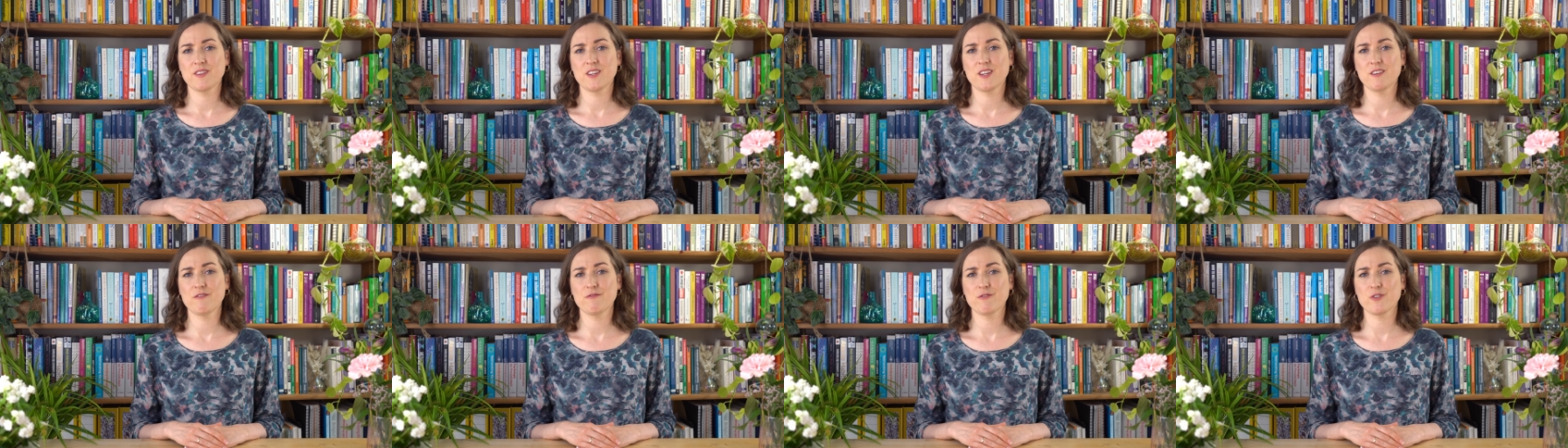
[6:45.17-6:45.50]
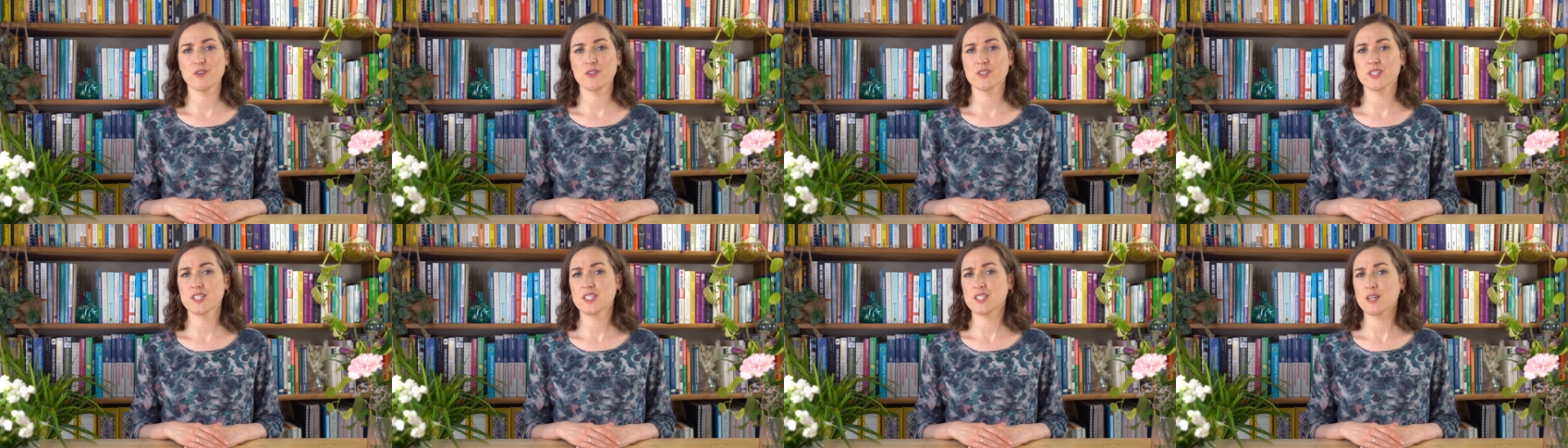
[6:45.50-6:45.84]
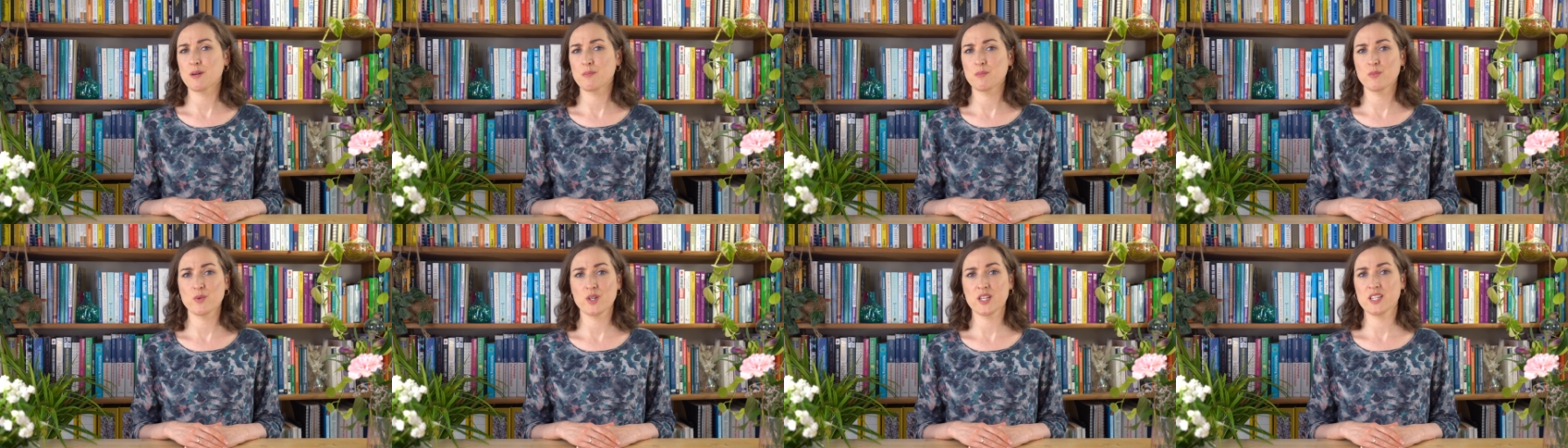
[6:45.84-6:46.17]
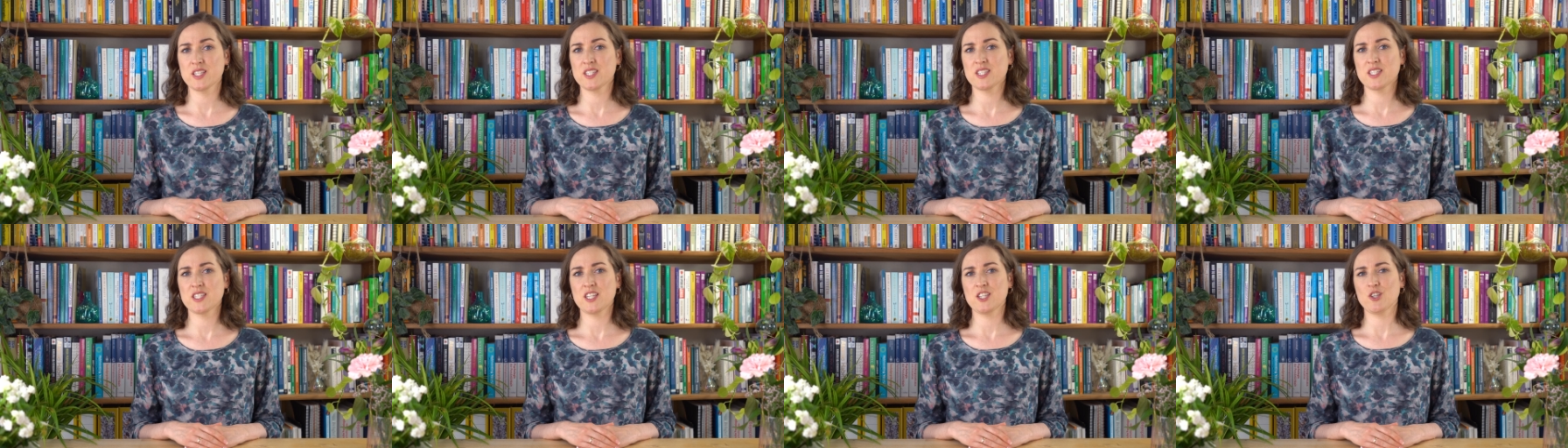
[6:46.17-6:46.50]
If for some
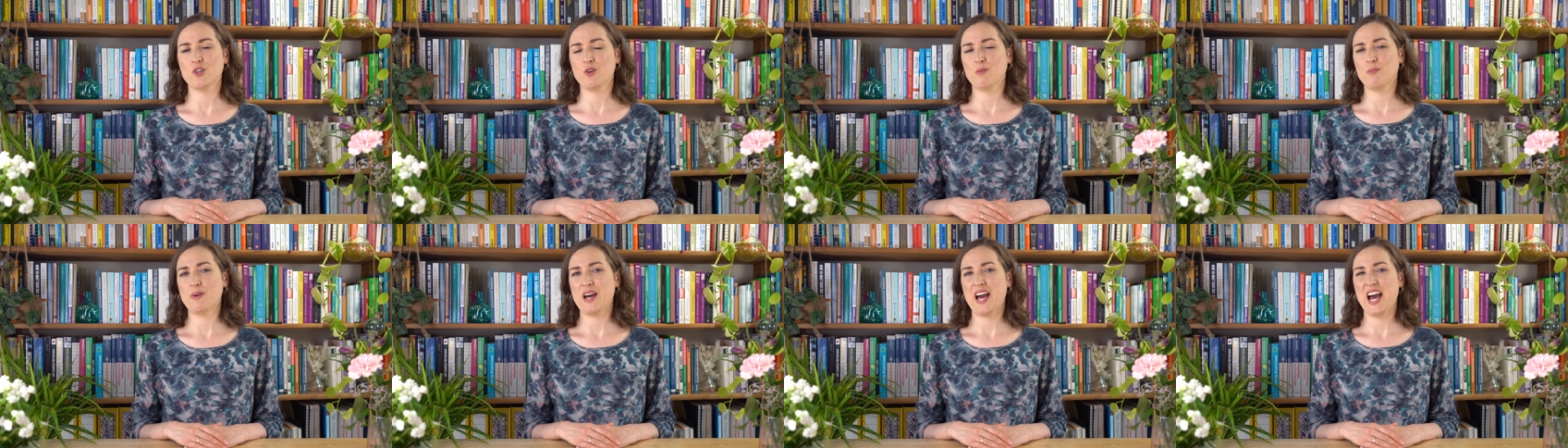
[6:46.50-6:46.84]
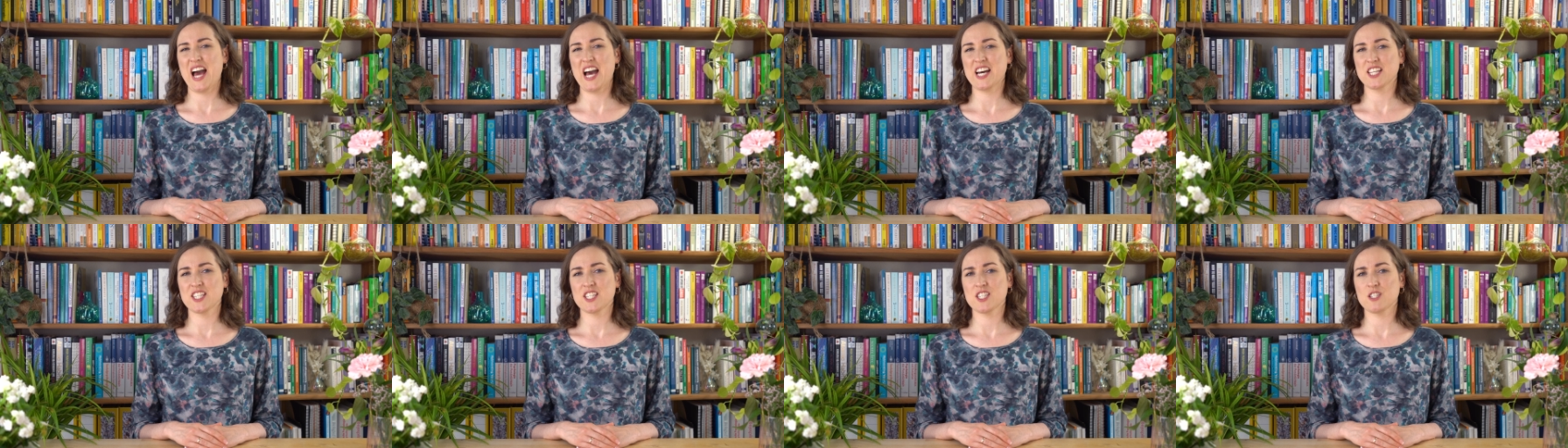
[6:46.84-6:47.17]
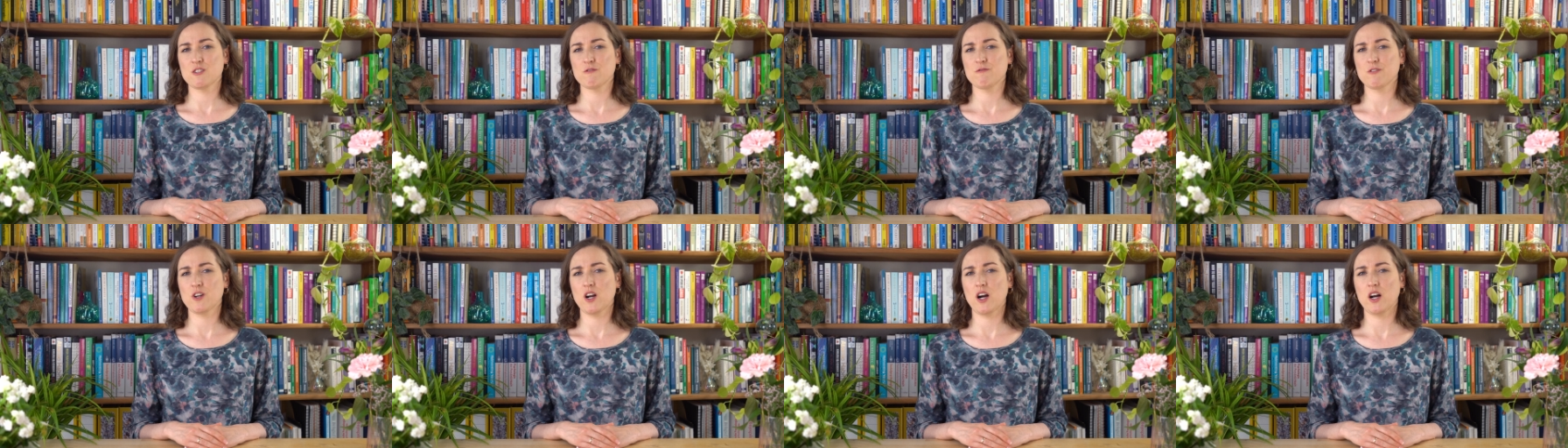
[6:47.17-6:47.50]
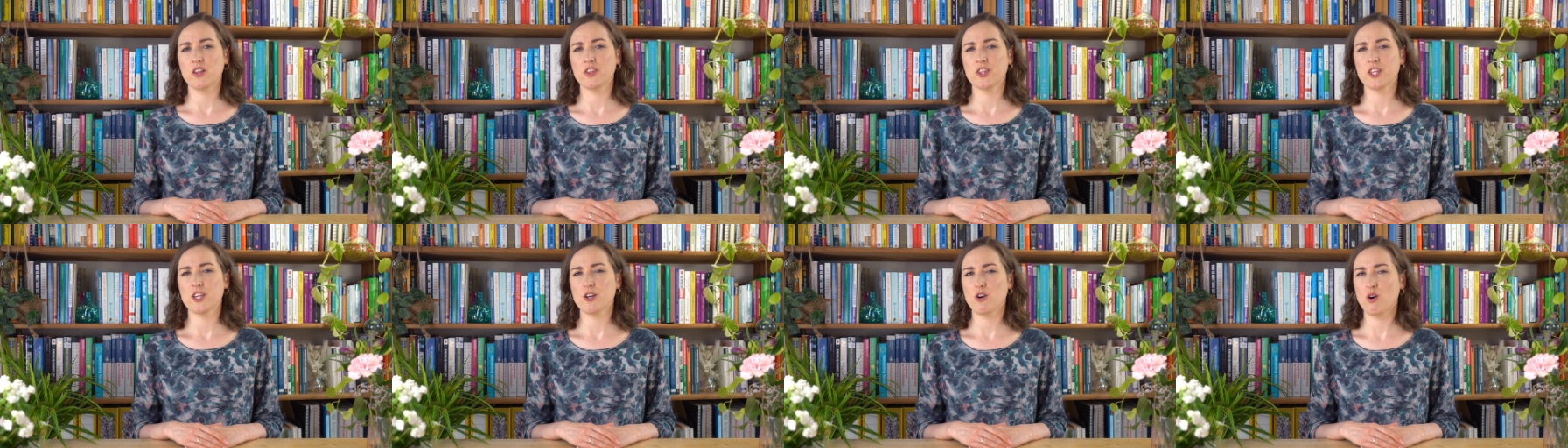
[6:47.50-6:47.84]
reason in your past you've
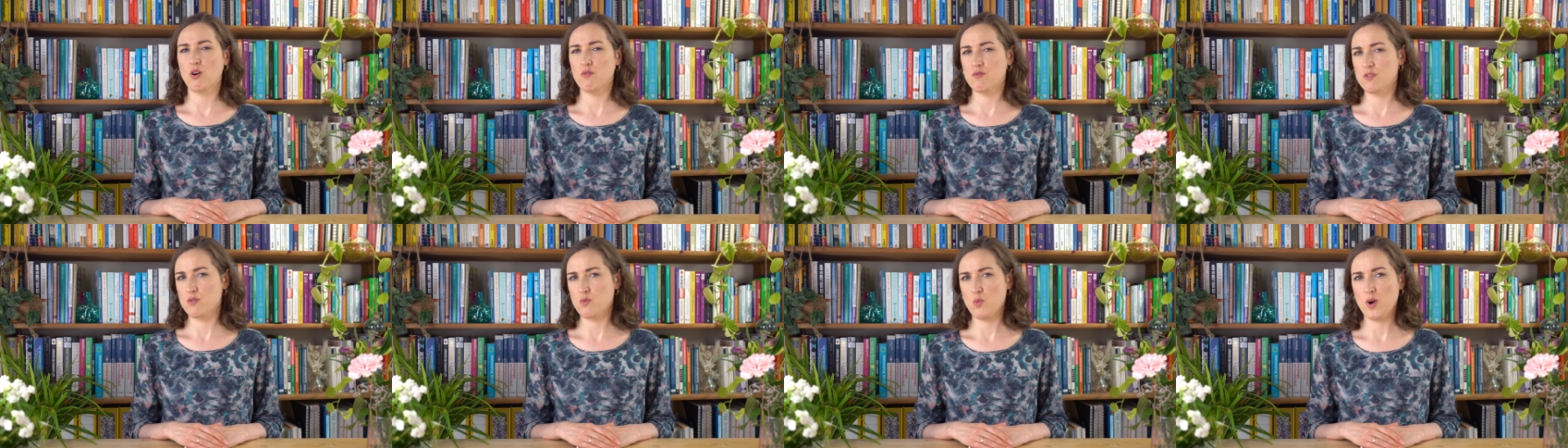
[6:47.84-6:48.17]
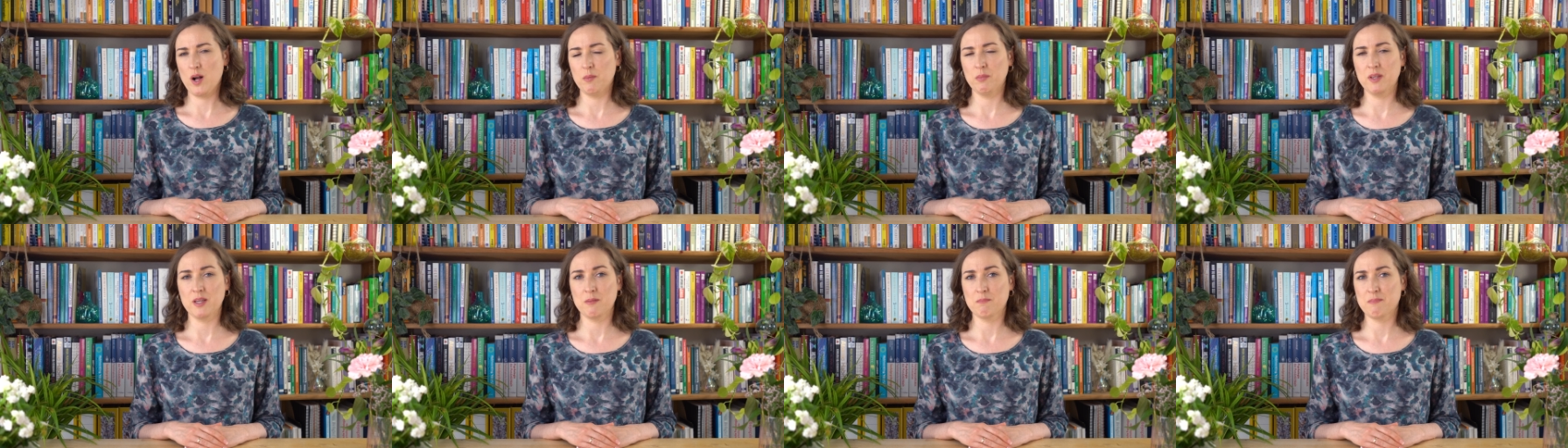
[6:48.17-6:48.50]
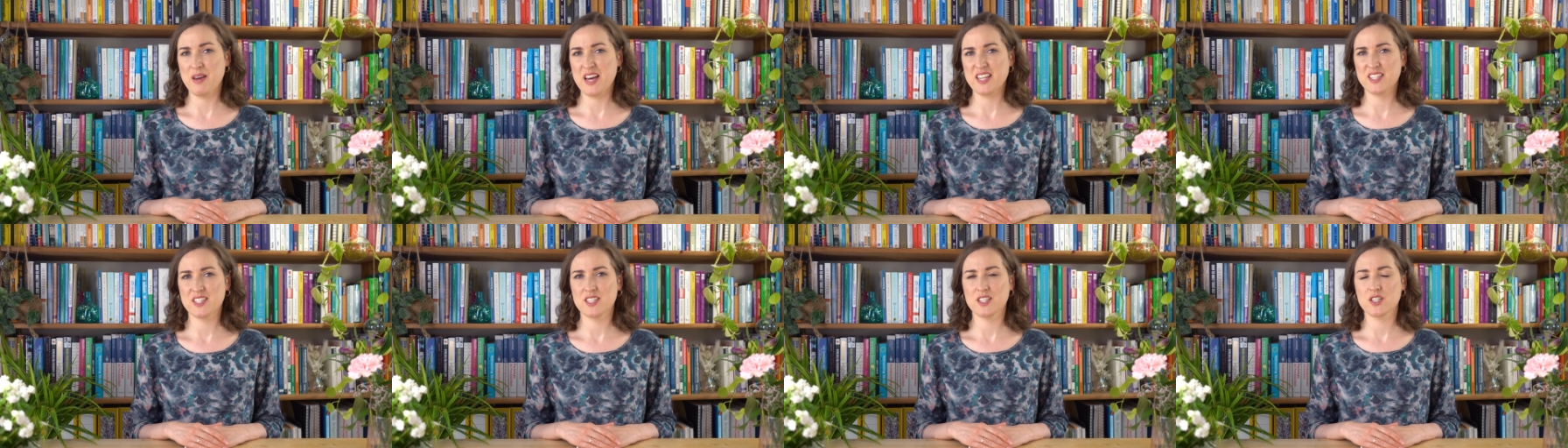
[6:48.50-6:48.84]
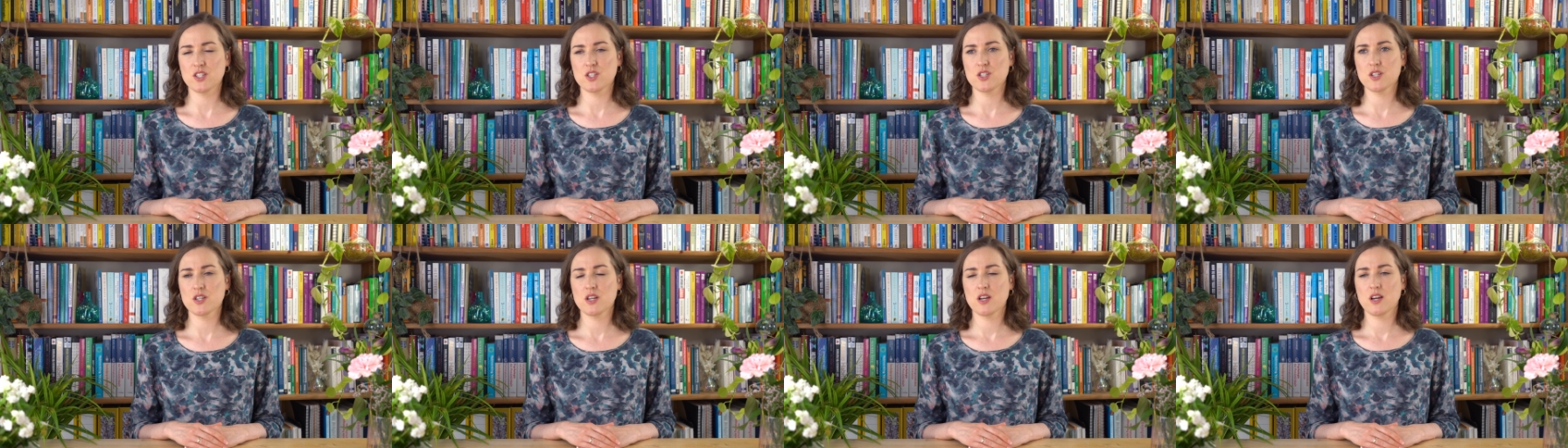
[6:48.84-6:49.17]
gotten the overwhelming
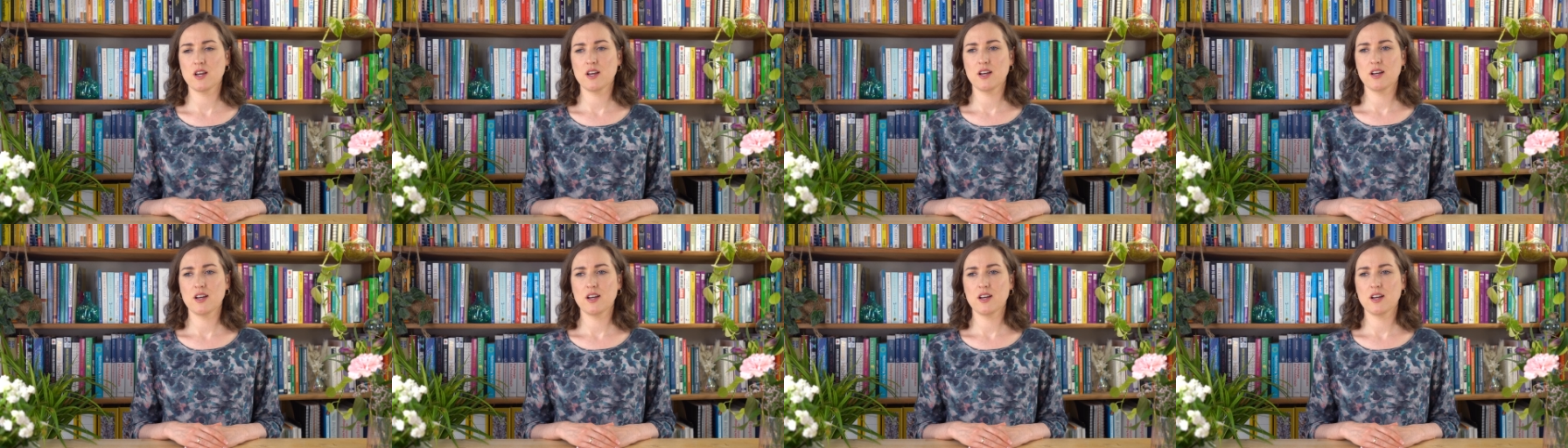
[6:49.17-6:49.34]
message